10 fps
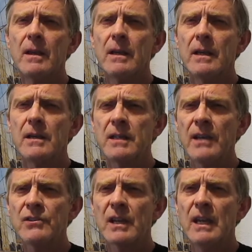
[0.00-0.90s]
It
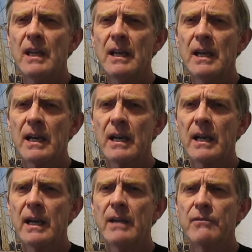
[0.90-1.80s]
takes a keen
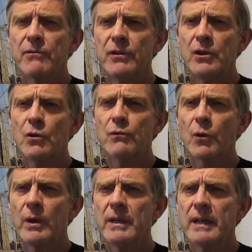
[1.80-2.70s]
eye and feel
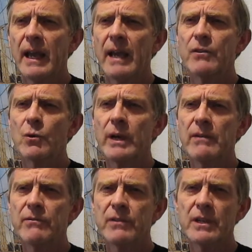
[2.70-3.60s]
for when to add the
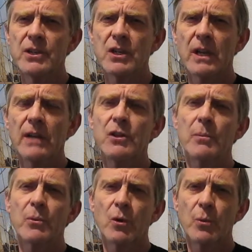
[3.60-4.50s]
rake finish at the
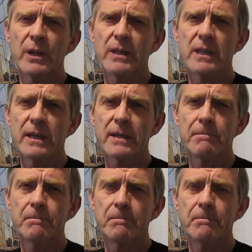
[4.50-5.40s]
appropriate
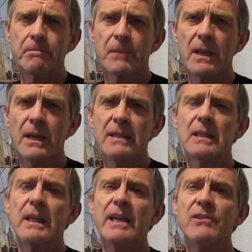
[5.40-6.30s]
time.
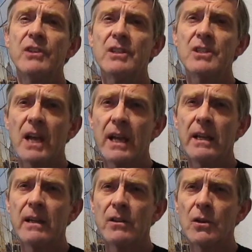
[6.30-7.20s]
Delays in
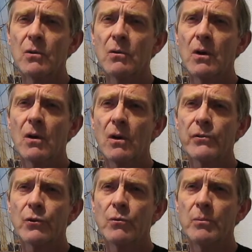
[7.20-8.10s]
tining, though,
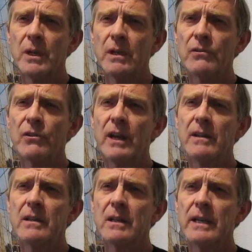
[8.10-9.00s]
also means a
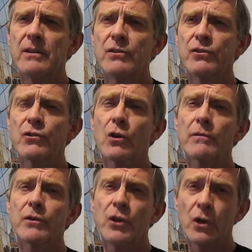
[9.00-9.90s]
delay to the start
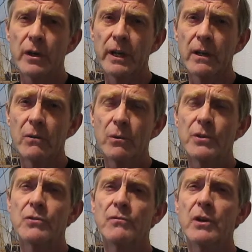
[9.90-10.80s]
of curing,
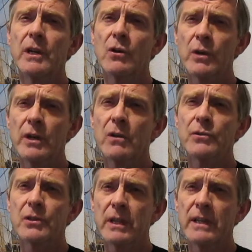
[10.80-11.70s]
which is very critical
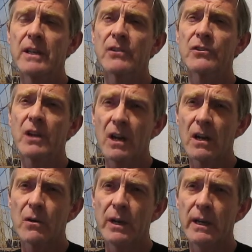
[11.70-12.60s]
to latex
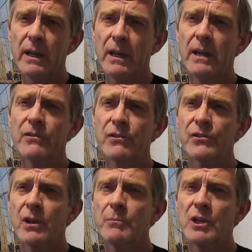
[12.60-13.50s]
concrete and is the
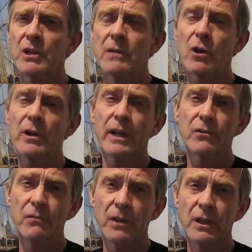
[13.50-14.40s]
subject of our
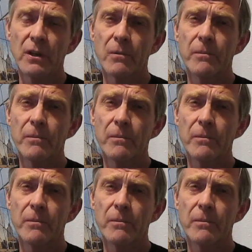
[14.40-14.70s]
next video.